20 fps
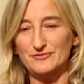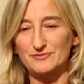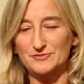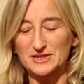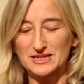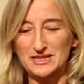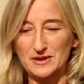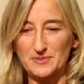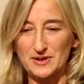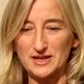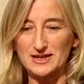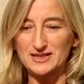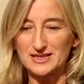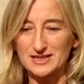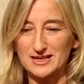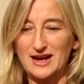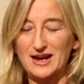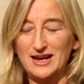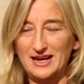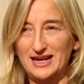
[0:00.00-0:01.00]
stepping
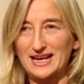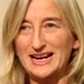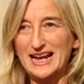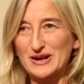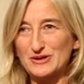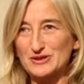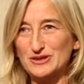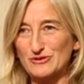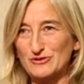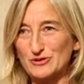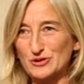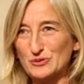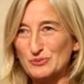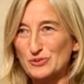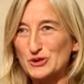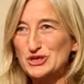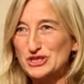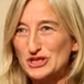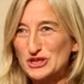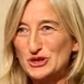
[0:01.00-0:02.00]
slightly out of
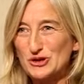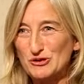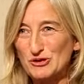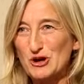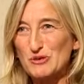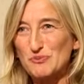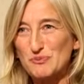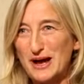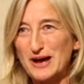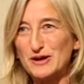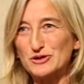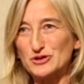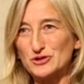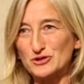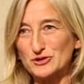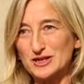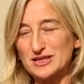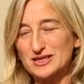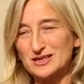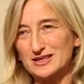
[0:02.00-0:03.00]
pushing your own
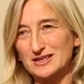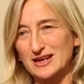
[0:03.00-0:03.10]
boundaries